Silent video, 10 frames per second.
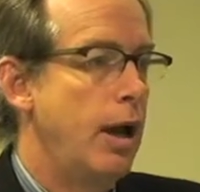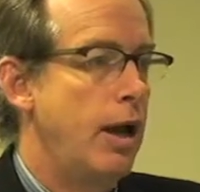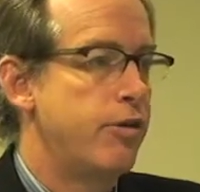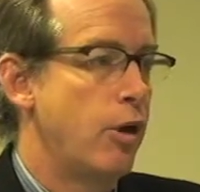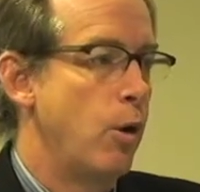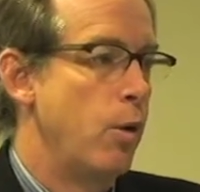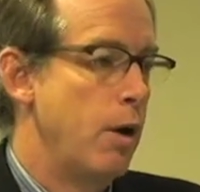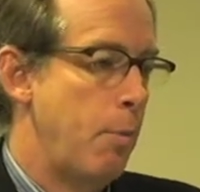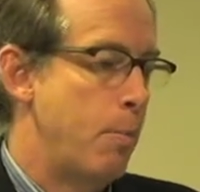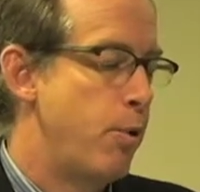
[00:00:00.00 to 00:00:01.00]
So
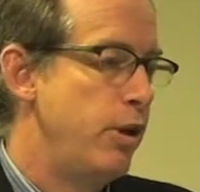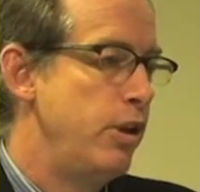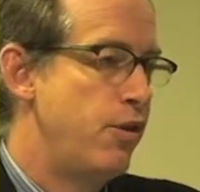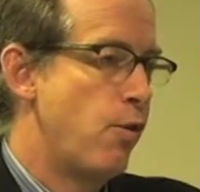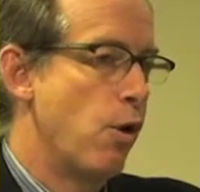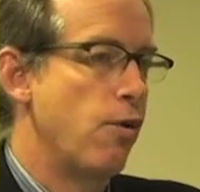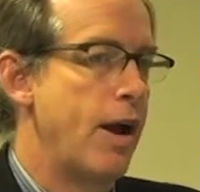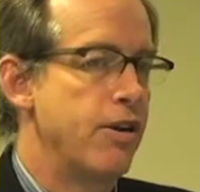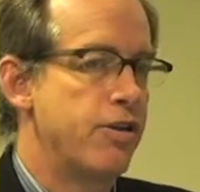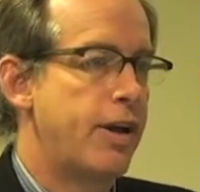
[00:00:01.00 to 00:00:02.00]
by putting these four
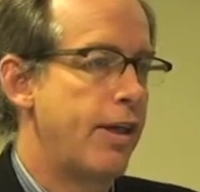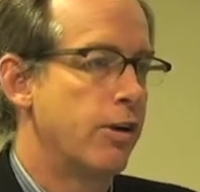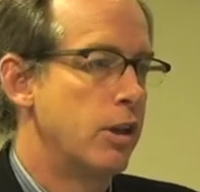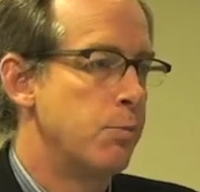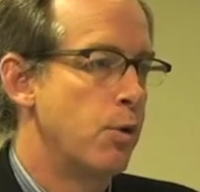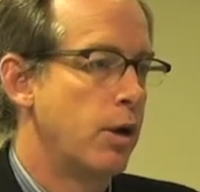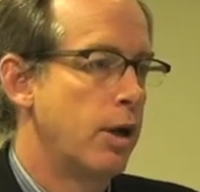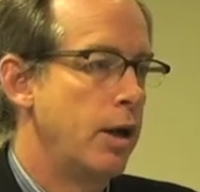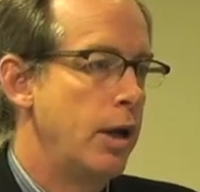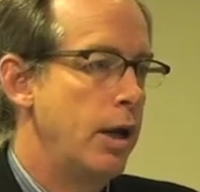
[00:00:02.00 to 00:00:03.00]
writers together in the book,
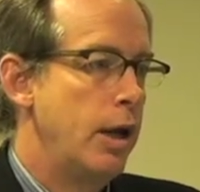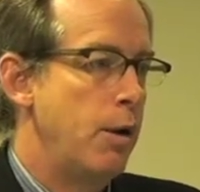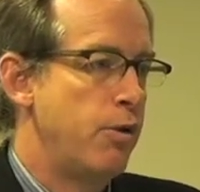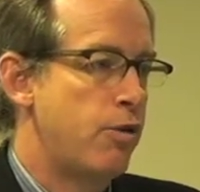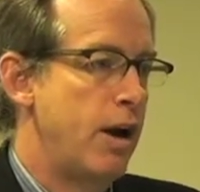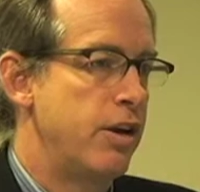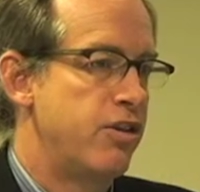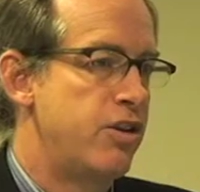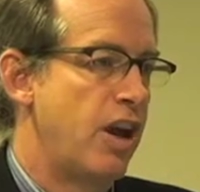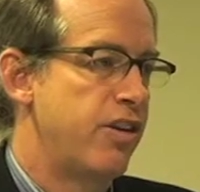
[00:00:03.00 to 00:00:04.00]
it was trying to
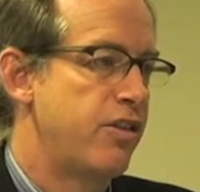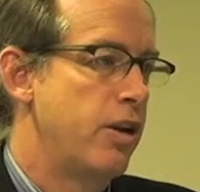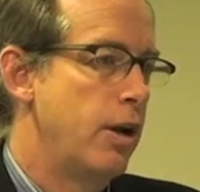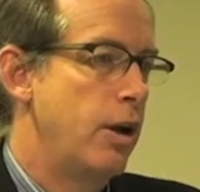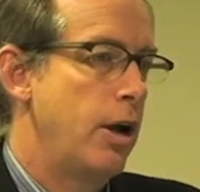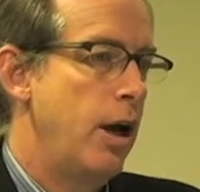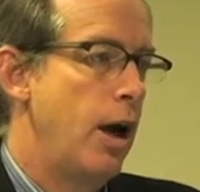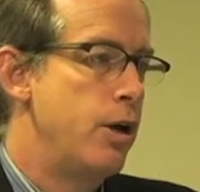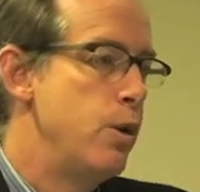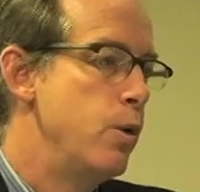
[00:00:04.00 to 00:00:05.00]
suggest
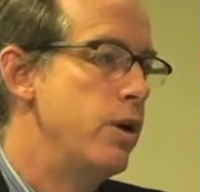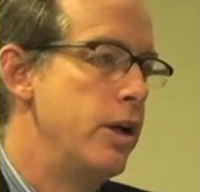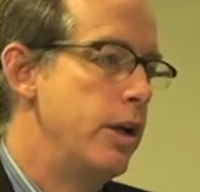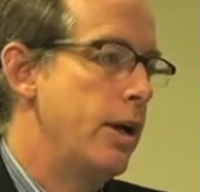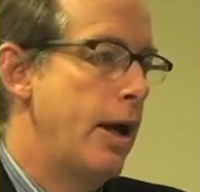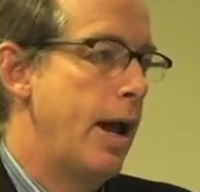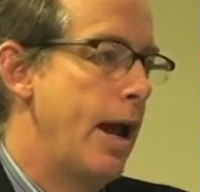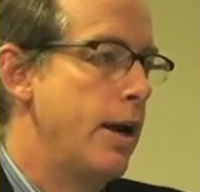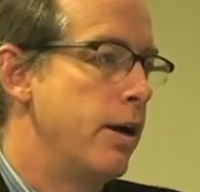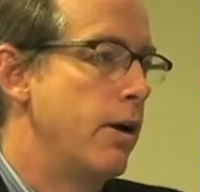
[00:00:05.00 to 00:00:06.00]
a unity
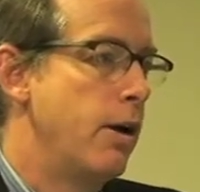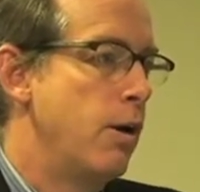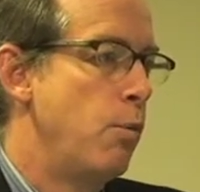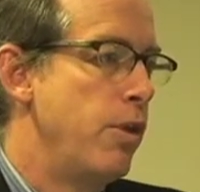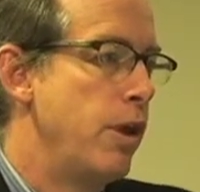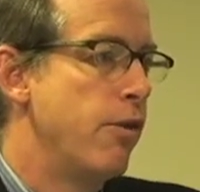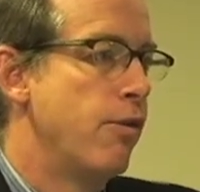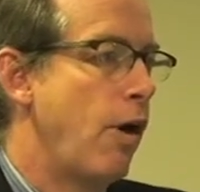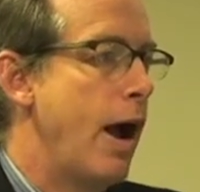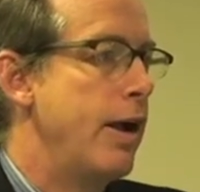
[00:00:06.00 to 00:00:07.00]
and uh, within a
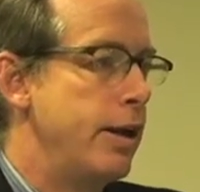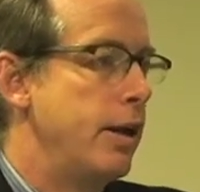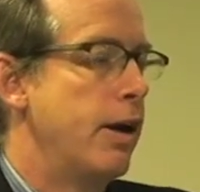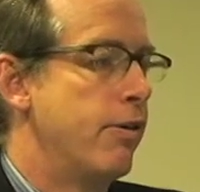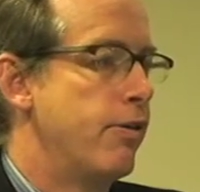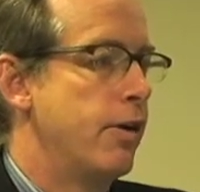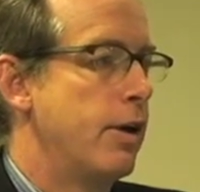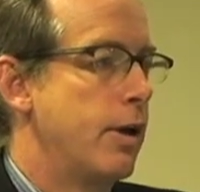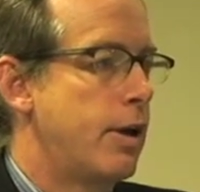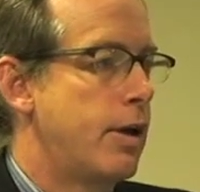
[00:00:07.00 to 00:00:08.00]
variety of
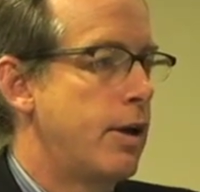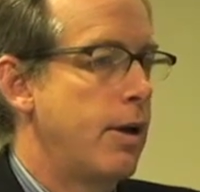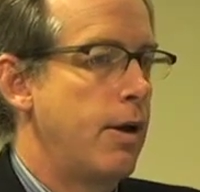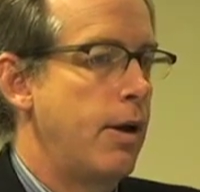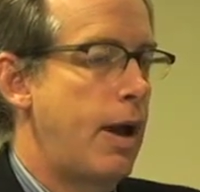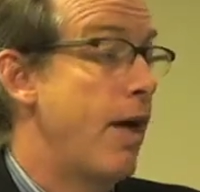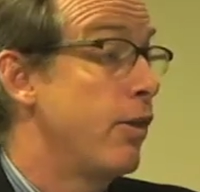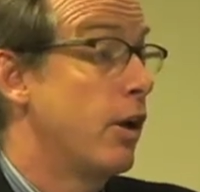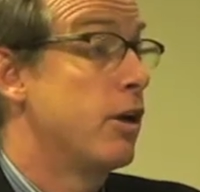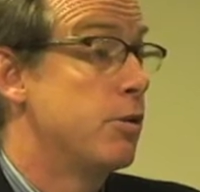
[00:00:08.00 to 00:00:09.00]
uh,
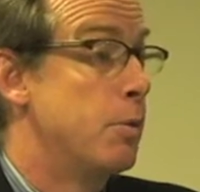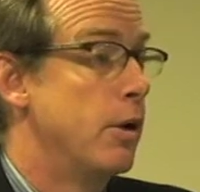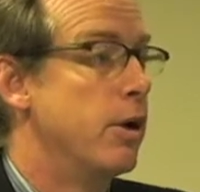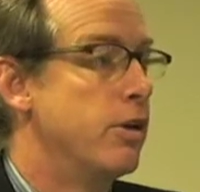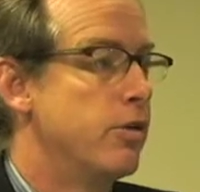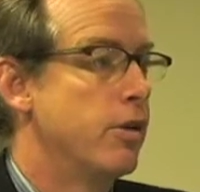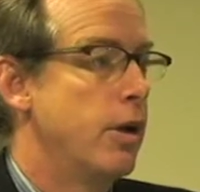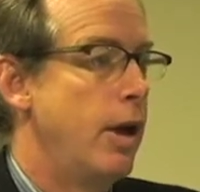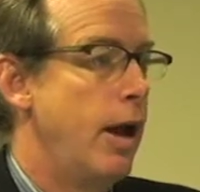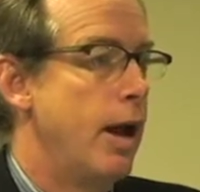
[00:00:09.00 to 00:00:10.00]
Catholic experience
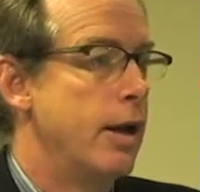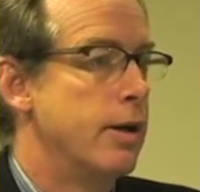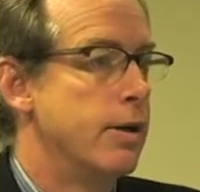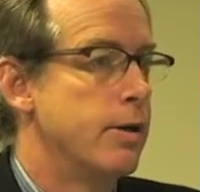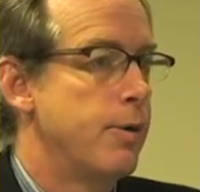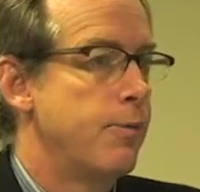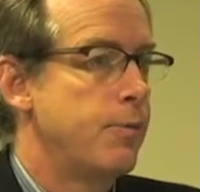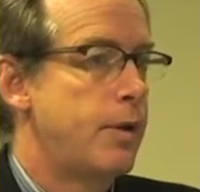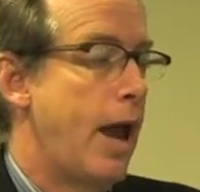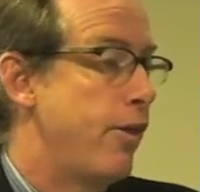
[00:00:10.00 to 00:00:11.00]
and
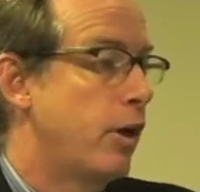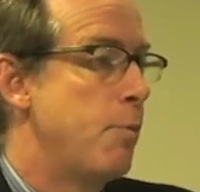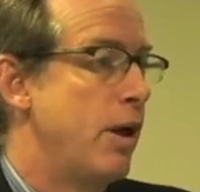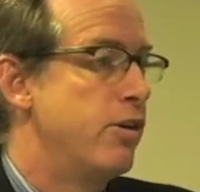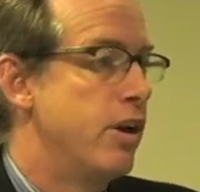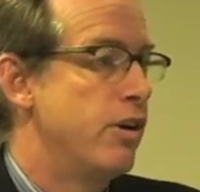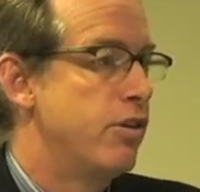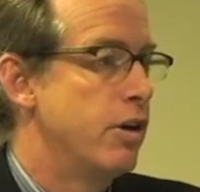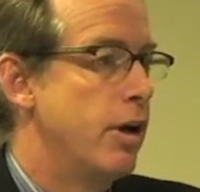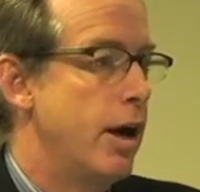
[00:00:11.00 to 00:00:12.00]
Catholic
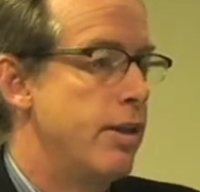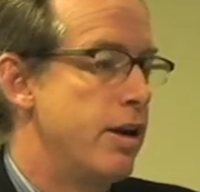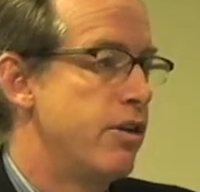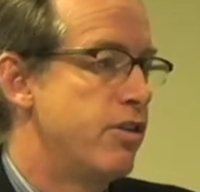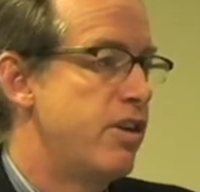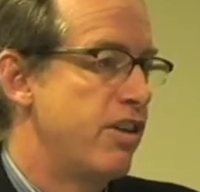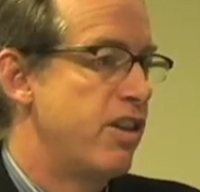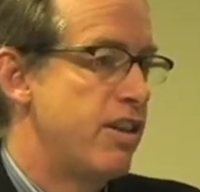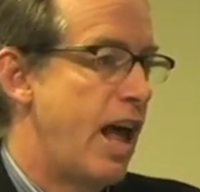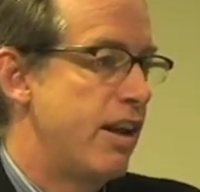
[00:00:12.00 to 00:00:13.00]
imagination, and then to suggest
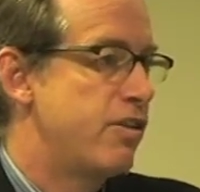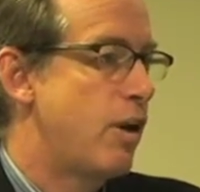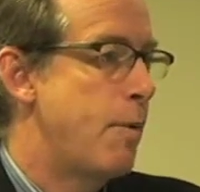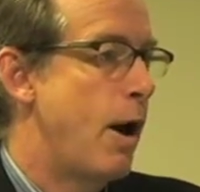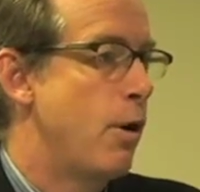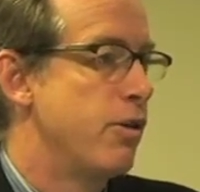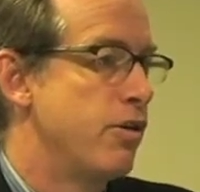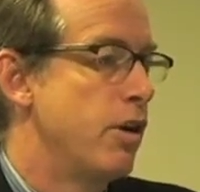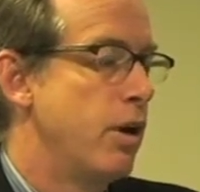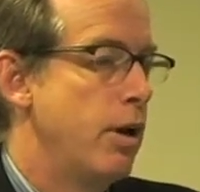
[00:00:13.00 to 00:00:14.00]
that that somehow is
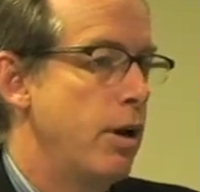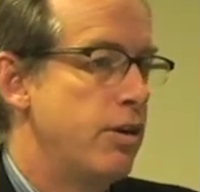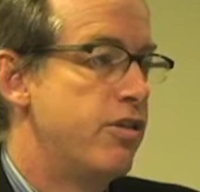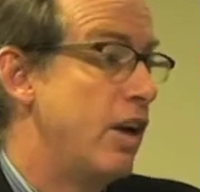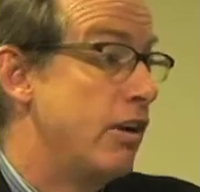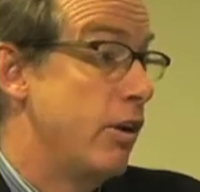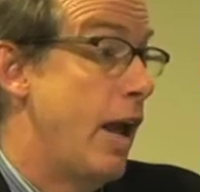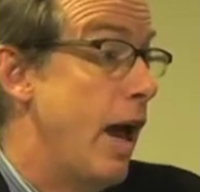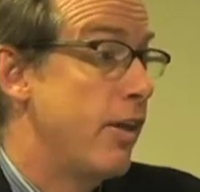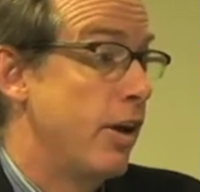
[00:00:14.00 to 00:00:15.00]
distinctly
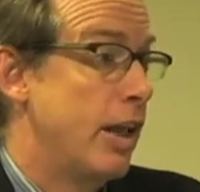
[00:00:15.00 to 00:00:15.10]
Catholic.